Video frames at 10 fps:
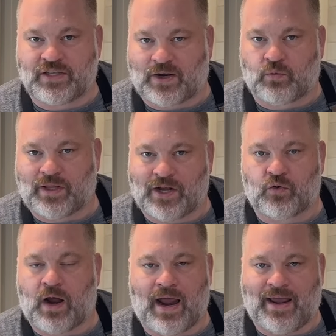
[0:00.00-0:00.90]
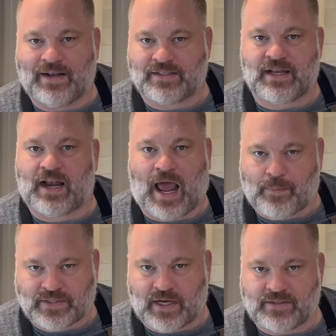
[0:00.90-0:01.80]
like really gray and it's not
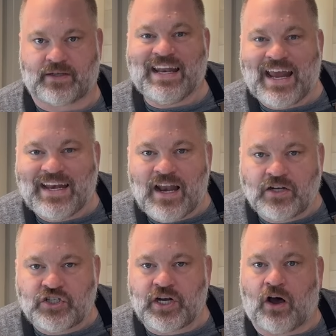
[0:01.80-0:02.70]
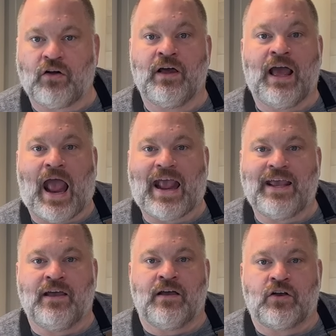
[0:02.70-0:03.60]
appetizing. In a nutshell,
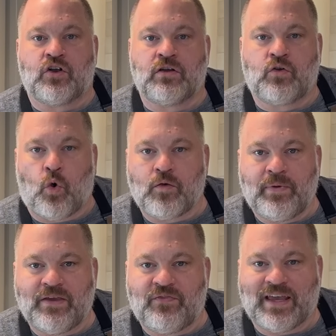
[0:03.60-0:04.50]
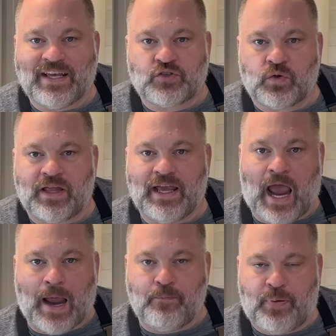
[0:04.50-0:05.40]
a corned beef is really
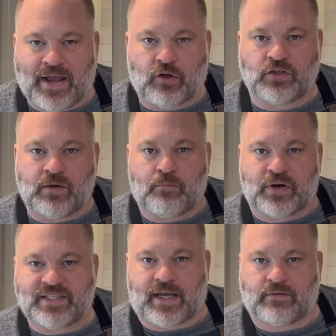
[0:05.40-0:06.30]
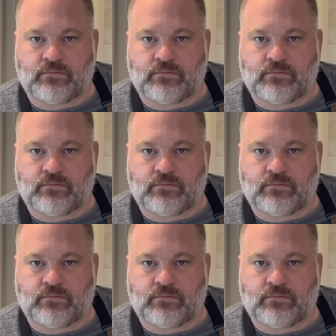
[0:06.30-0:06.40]
a pickled brisket.